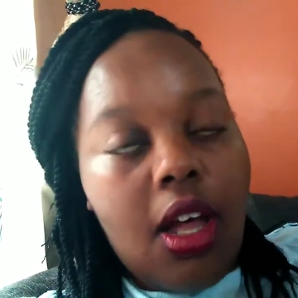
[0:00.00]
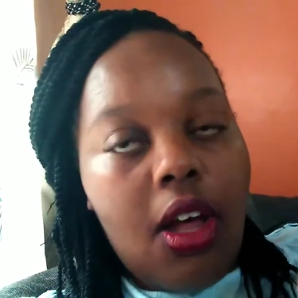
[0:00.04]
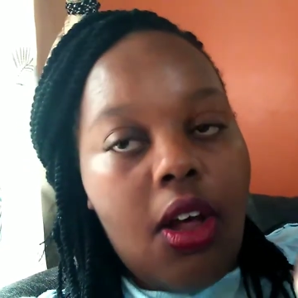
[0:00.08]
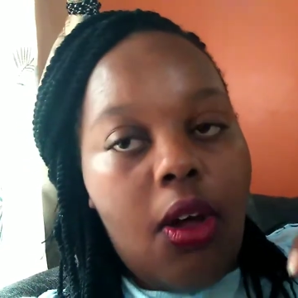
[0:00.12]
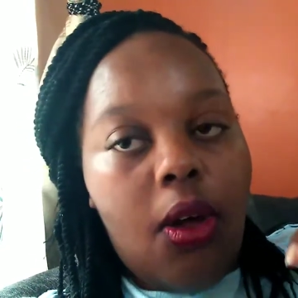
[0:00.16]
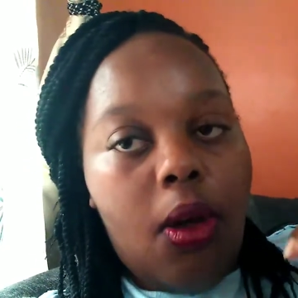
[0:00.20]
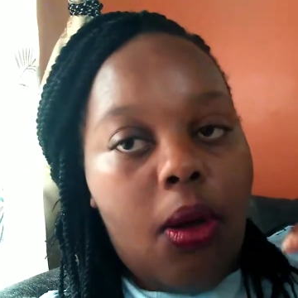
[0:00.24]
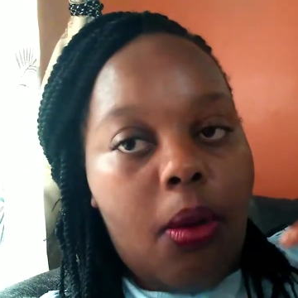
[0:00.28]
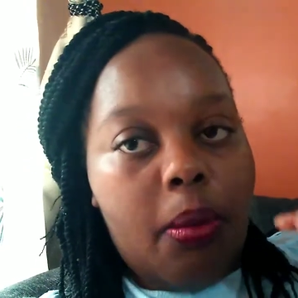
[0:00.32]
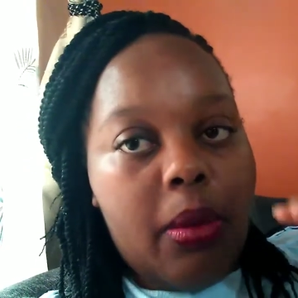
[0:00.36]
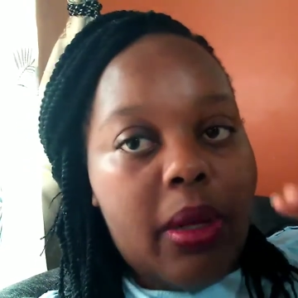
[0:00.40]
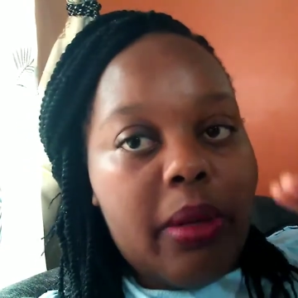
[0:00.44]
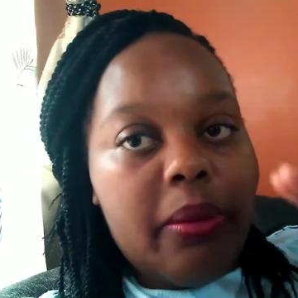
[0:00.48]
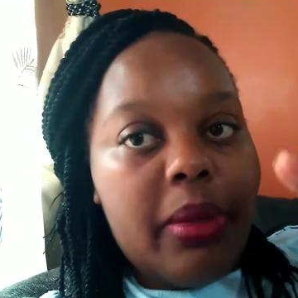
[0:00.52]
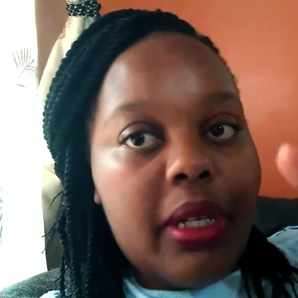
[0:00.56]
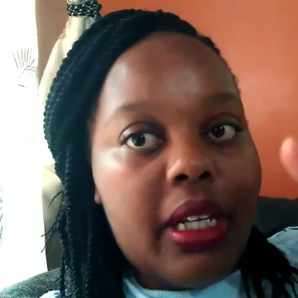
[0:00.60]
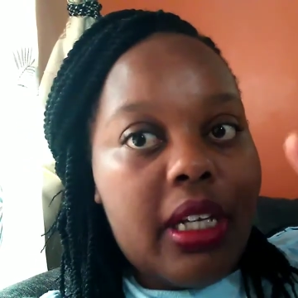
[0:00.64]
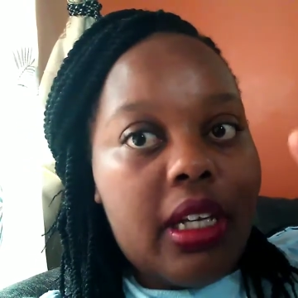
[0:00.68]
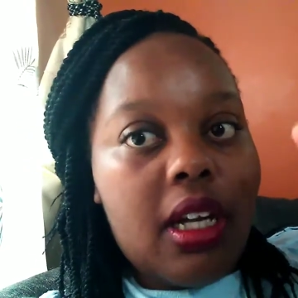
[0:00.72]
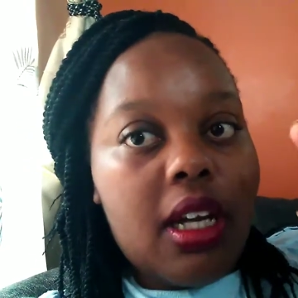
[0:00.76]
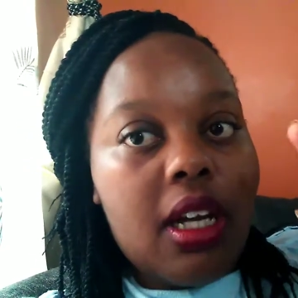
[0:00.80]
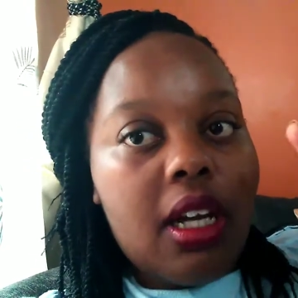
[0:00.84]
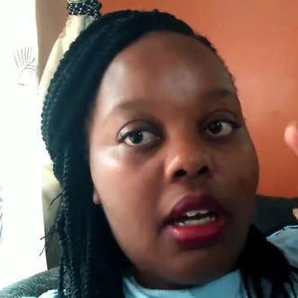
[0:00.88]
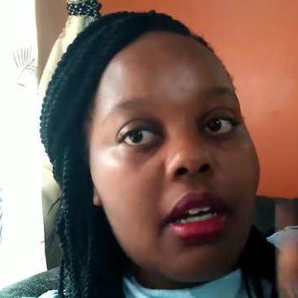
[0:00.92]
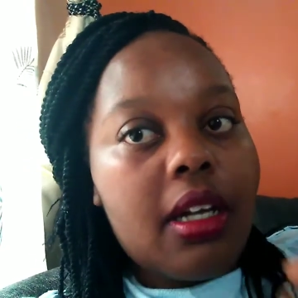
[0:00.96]
or
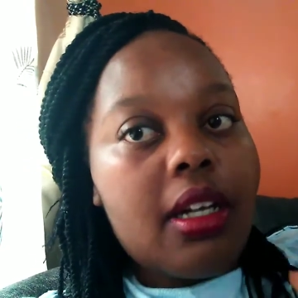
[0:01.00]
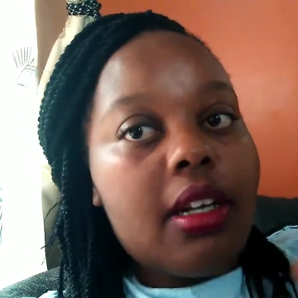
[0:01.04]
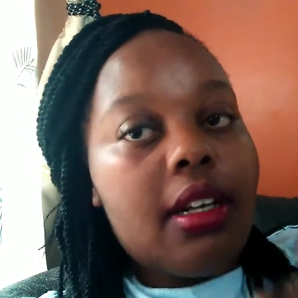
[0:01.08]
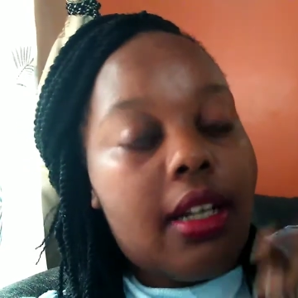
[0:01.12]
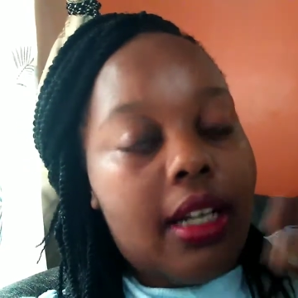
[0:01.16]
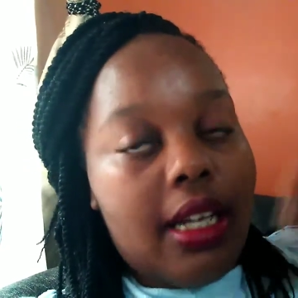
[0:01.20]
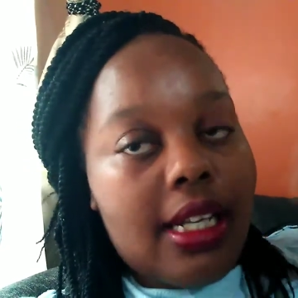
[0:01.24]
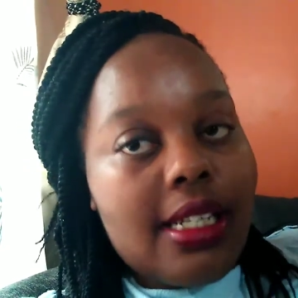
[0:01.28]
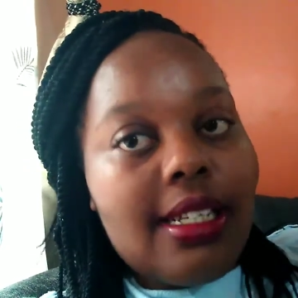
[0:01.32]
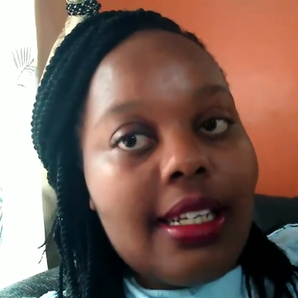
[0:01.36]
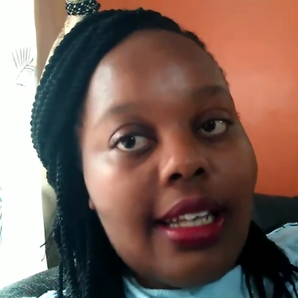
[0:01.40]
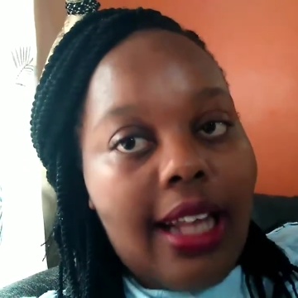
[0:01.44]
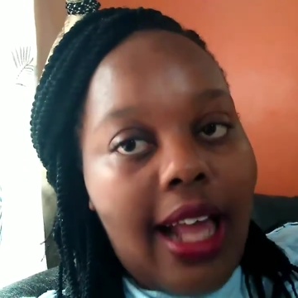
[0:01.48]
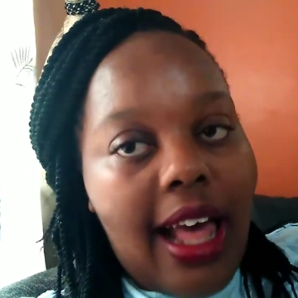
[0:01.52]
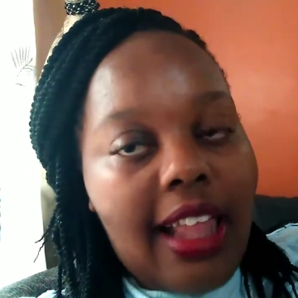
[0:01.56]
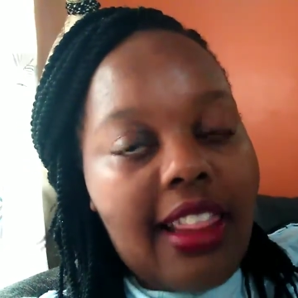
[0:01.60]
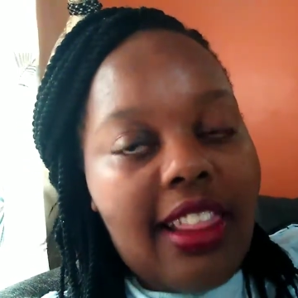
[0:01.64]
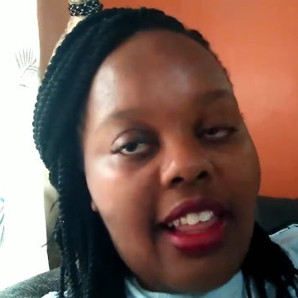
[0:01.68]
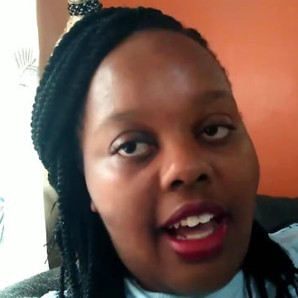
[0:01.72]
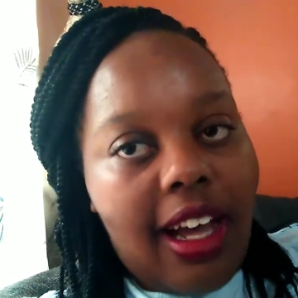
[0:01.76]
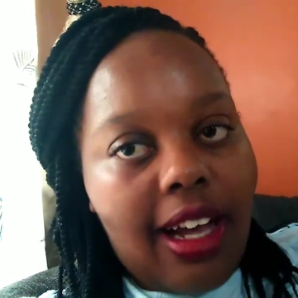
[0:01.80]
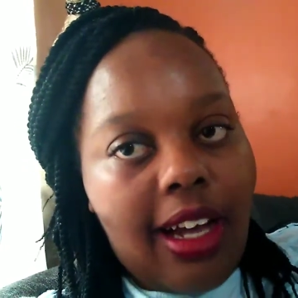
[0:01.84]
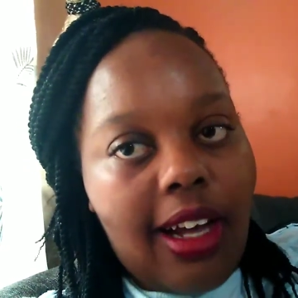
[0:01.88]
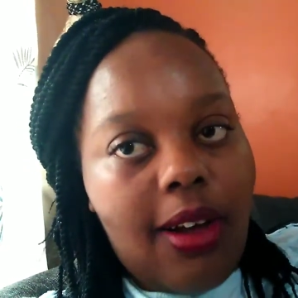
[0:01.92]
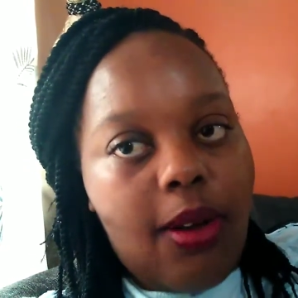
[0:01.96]
maybe creating
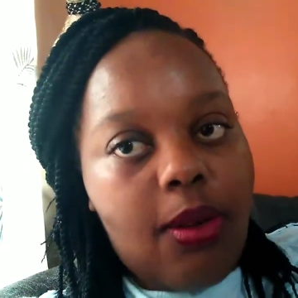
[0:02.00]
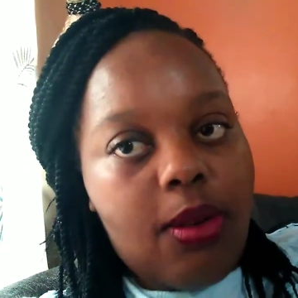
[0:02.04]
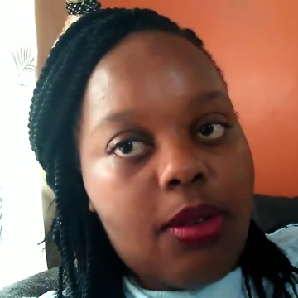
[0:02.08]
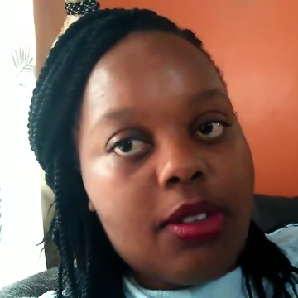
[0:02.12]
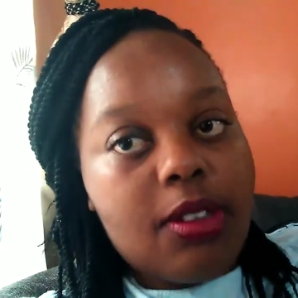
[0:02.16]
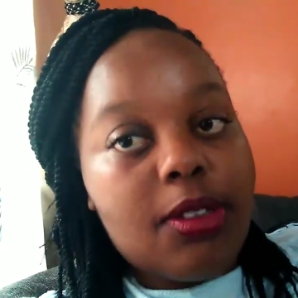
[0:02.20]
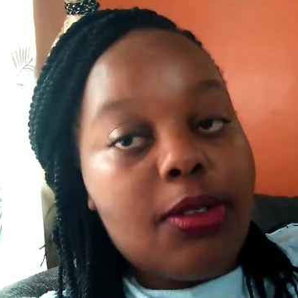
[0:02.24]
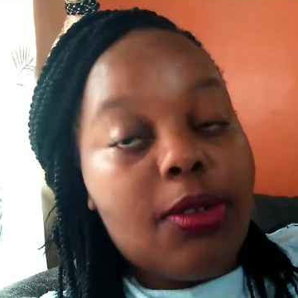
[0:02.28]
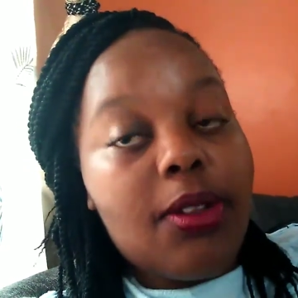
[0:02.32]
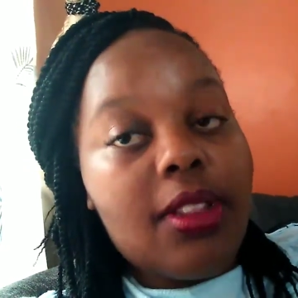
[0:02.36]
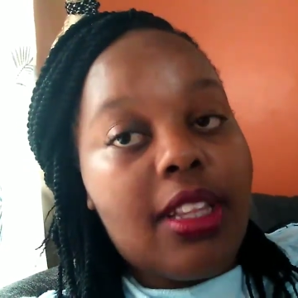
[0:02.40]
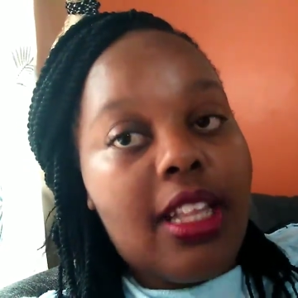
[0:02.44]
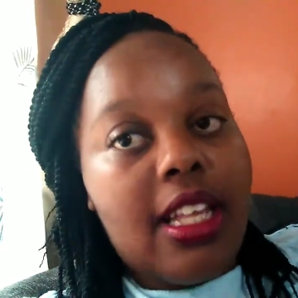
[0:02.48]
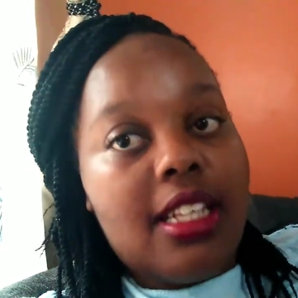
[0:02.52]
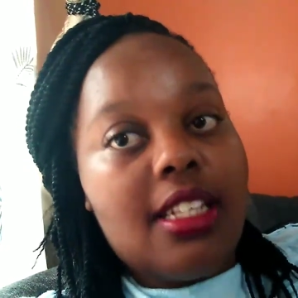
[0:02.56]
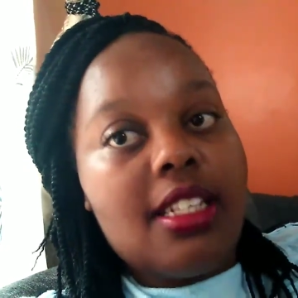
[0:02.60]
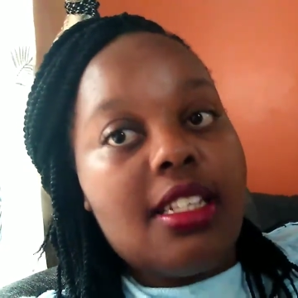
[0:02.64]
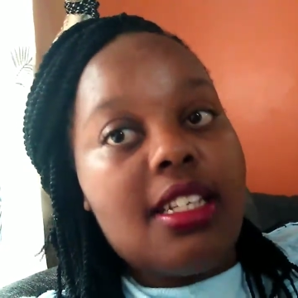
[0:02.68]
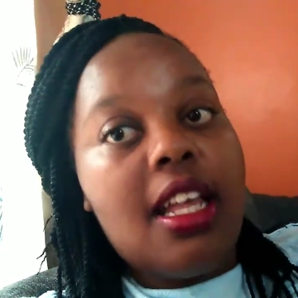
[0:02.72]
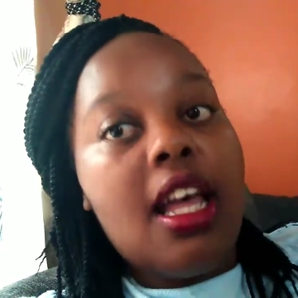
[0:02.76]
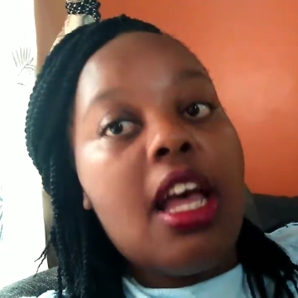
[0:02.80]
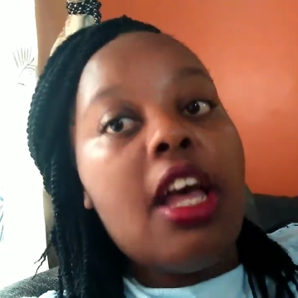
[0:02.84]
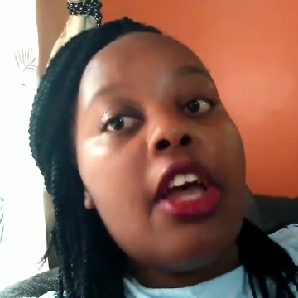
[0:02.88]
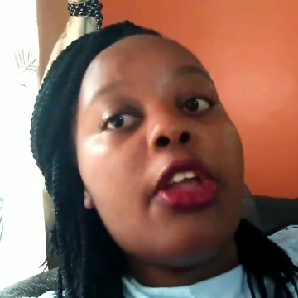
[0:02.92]
other accounts so that